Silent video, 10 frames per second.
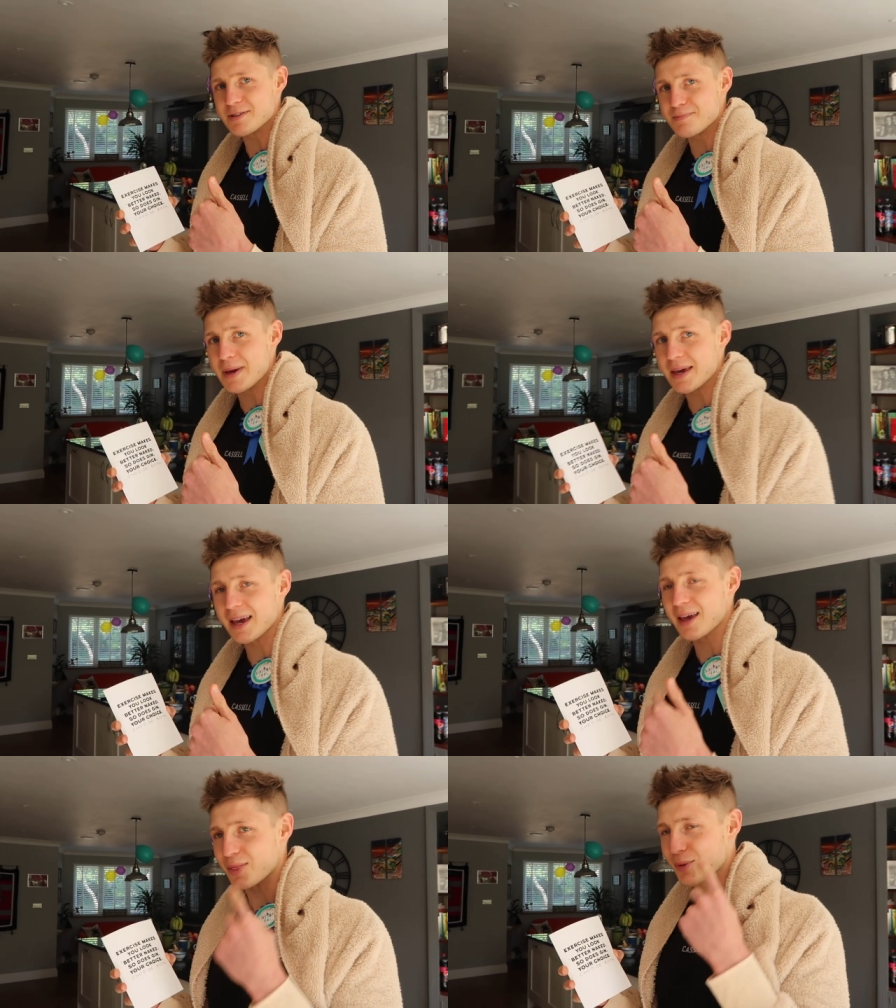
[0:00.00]
me
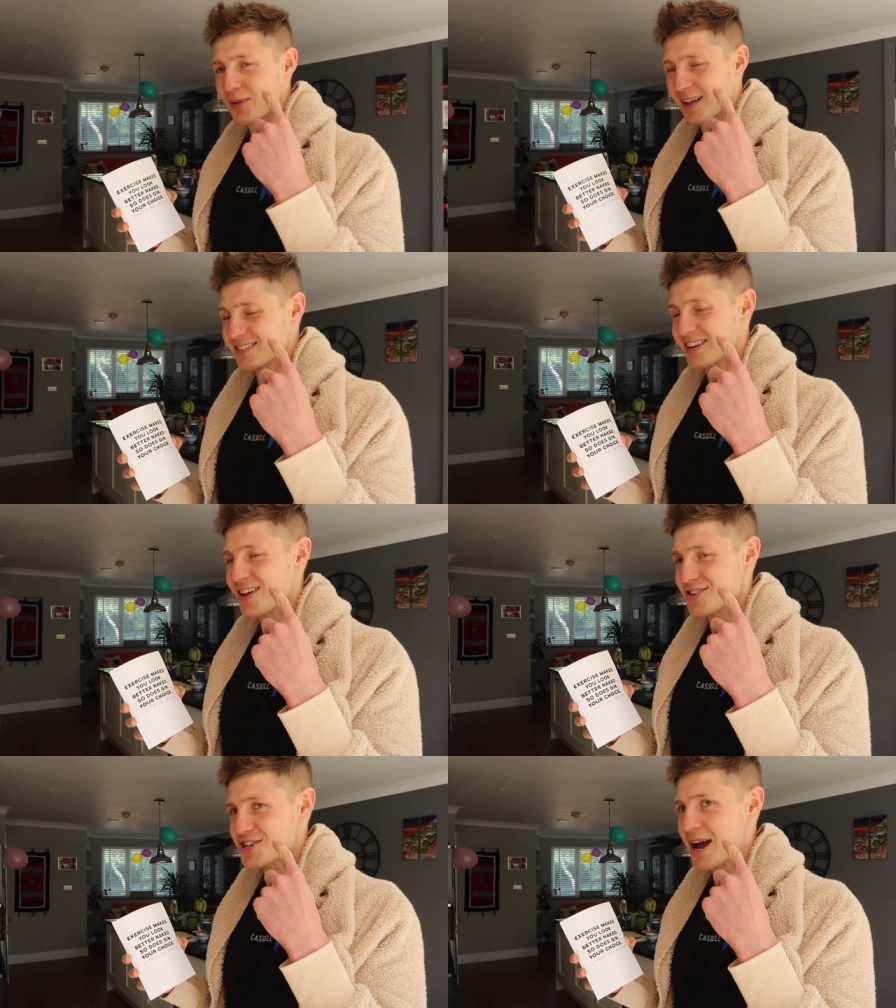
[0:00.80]
speaking and thought, that's
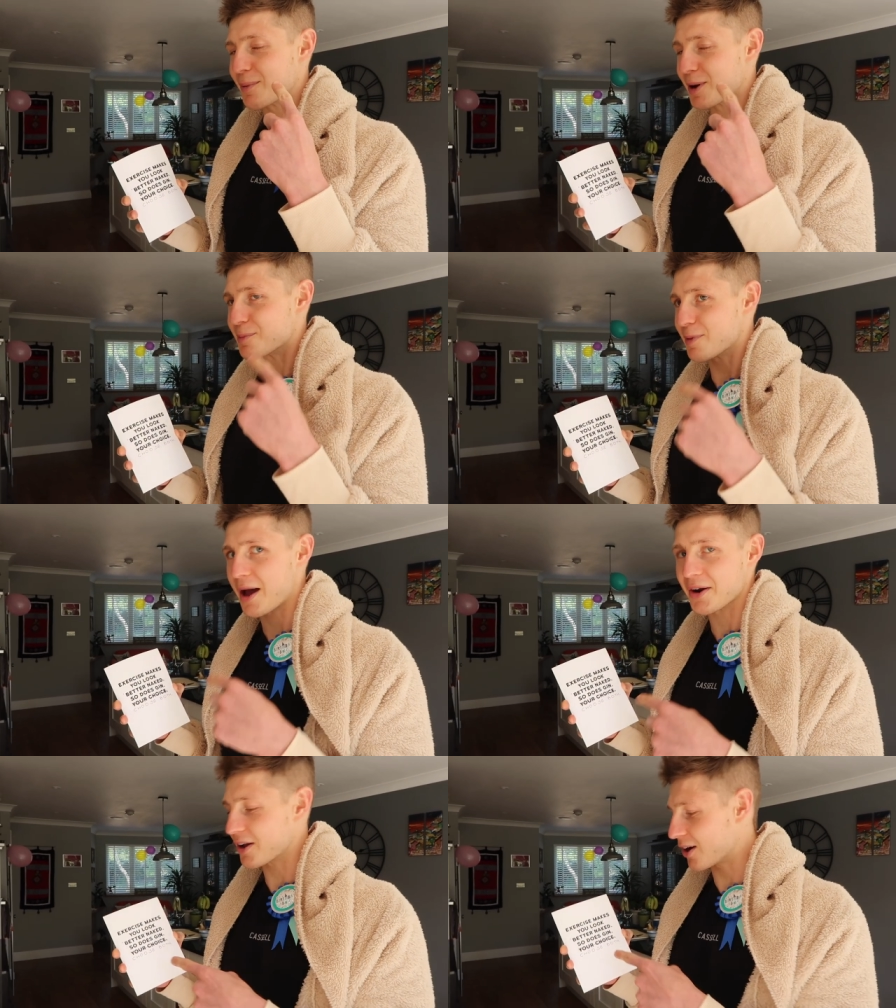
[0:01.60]
class chat, we're gonna put
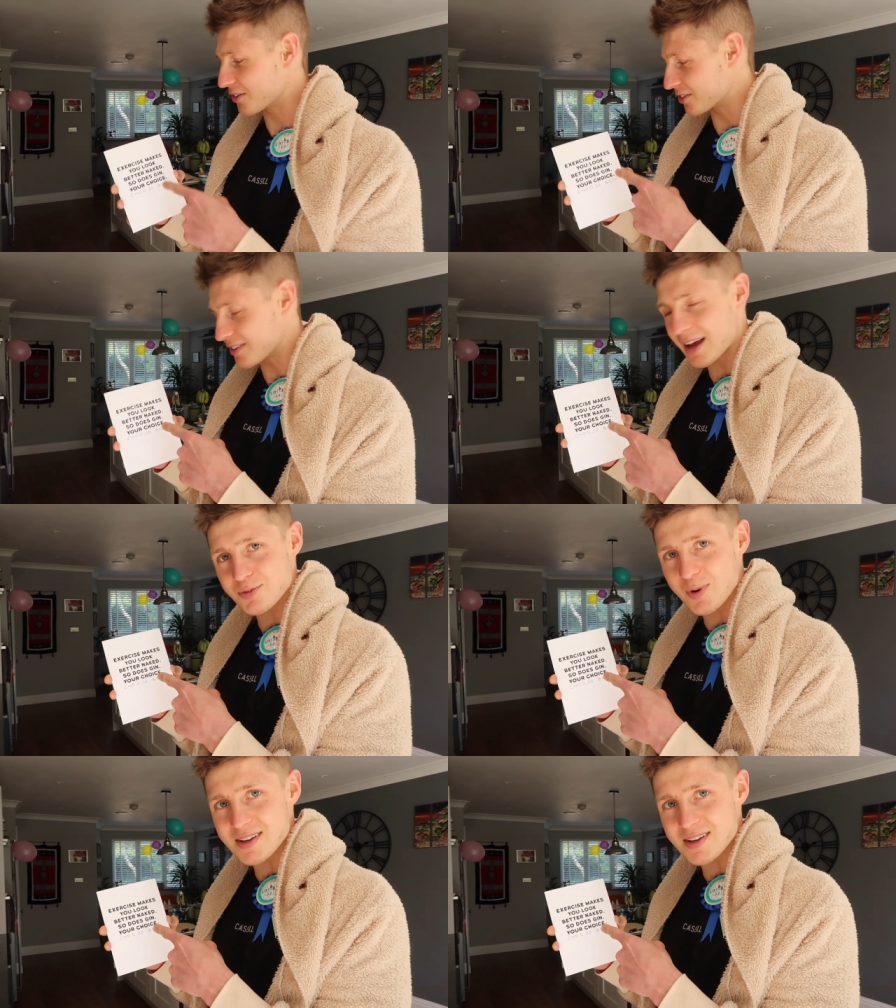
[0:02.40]
that on a card, because that is